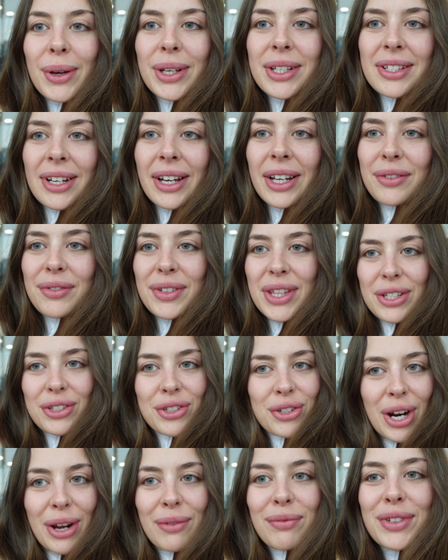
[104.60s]
excited for this
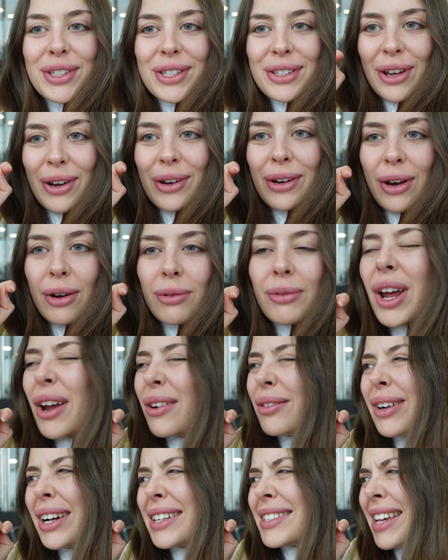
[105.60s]
trip for so long.
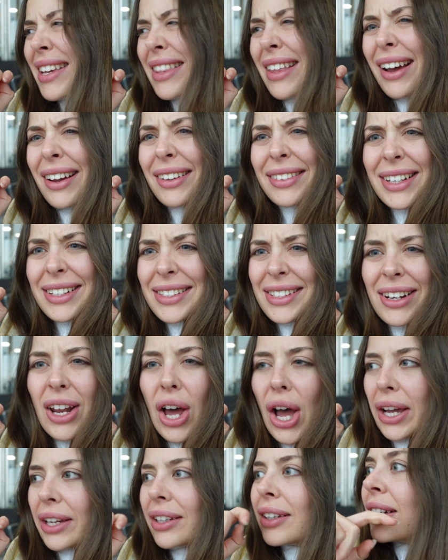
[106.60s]
No, I say that, that's a
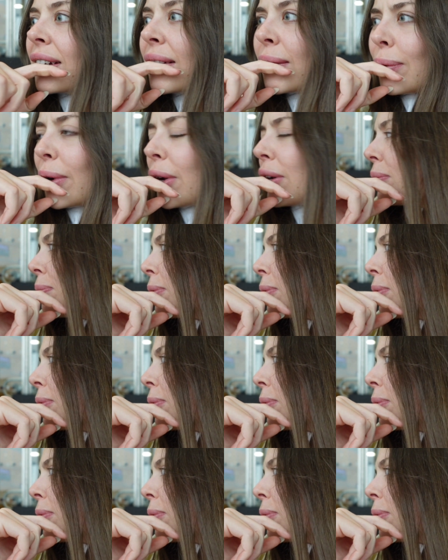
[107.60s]
lie. We only